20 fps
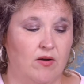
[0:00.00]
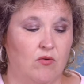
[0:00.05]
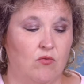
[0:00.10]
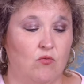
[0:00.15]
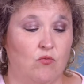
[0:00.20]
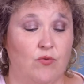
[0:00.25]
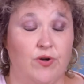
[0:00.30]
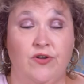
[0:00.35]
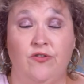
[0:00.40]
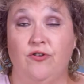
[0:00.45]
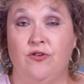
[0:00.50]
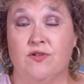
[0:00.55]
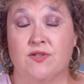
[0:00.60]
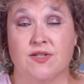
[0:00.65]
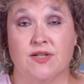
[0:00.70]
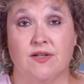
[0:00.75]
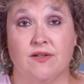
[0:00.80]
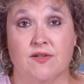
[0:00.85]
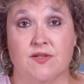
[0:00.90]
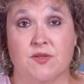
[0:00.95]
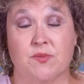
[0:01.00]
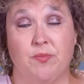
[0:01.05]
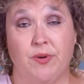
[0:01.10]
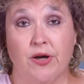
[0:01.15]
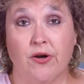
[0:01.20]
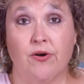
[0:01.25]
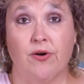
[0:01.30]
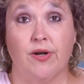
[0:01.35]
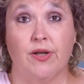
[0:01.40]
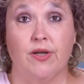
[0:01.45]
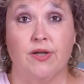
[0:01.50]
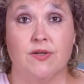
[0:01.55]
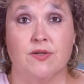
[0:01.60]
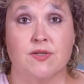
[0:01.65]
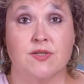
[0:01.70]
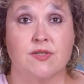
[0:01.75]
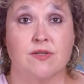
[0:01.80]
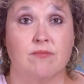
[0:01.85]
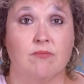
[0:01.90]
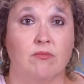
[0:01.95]
Reducing
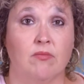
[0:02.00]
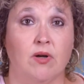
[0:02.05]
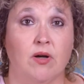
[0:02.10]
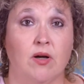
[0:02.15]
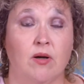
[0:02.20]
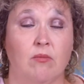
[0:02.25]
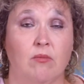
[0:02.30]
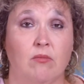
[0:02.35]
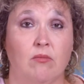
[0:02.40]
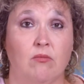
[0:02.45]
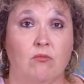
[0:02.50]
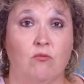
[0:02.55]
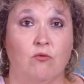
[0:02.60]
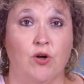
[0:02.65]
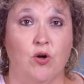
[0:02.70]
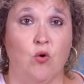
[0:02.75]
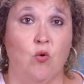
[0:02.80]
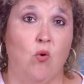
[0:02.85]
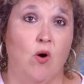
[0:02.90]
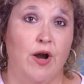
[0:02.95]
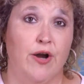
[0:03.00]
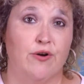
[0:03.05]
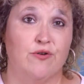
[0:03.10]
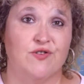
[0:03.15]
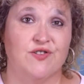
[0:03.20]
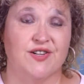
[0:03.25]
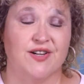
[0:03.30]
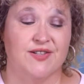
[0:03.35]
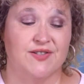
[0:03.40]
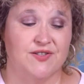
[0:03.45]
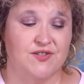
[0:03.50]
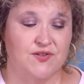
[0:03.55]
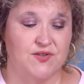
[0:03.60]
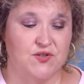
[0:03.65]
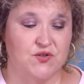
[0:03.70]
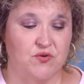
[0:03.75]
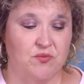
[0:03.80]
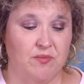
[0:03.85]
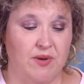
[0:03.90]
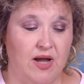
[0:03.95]
disparities requires us to
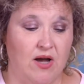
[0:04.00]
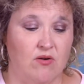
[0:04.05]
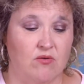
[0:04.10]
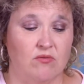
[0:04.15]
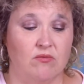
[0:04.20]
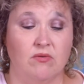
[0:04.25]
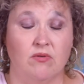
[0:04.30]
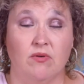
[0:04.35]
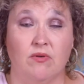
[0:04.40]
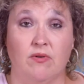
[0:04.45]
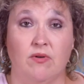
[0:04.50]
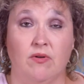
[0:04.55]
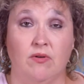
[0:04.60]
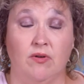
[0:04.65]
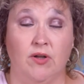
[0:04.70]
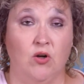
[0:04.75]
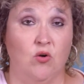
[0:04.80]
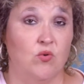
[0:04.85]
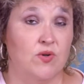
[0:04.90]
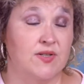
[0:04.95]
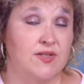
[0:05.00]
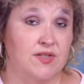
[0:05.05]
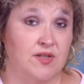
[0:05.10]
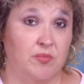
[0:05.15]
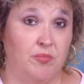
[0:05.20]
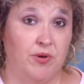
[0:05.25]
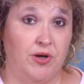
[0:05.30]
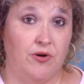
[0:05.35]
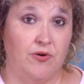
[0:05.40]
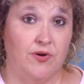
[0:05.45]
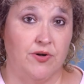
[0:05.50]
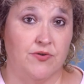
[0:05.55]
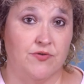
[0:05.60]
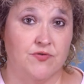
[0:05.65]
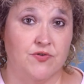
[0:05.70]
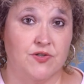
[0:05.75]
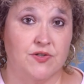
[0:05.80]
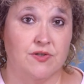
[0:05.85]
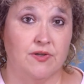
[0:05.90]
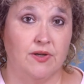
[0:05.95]
surmount linguistic
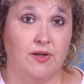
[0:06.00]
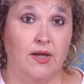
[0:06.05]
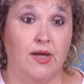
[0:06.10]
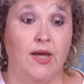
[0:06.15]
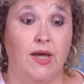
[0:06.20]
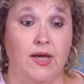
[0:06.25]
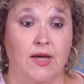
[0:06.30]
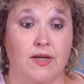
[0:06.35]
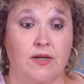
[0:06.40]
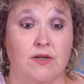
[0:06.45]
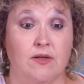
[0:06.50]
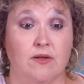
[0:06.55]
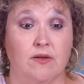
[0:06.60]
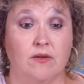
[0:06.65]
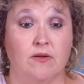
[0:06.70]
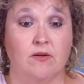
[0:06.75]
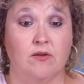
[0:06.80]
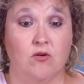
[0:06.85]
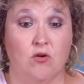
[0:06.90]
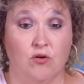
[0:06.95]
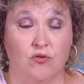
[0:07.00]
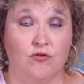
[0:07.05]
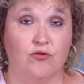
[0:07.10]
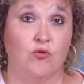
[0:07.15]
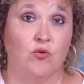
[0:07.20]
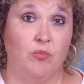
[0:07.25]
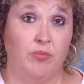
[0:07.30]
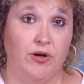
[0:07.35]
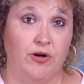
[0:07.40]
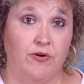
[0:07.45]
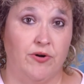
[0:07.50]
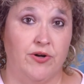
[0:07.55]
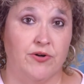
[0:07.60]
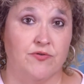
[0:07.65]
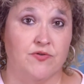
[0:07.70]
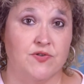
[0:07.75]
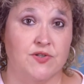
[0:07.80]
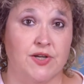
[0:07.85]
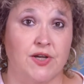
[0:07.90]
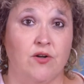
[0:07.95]
barriers and cultural
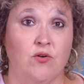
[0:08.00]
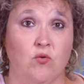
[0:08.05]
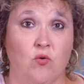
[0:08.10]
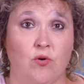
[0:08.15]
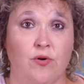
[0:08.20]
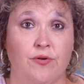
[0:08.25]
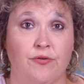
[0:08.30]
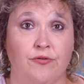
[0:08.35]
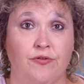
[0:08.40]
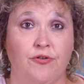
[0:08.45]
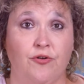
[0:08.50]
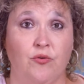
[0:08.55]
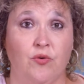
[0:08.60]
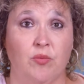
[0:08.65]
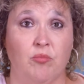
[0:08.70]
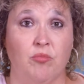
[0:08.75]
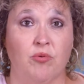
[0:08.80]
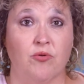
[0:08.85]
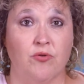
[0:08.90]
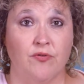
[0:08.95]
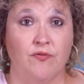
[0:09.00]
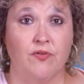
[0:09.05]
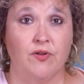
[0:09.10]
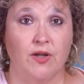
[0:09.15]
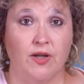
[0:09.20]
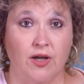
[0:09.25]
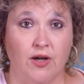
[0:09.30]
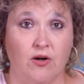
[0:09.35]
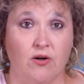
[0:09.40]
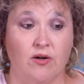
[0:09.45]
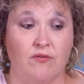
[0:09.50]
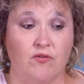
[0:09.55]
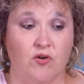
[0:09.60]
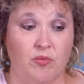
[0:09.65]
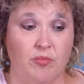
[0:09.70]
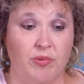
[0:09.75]
barriers in order to improve the care of our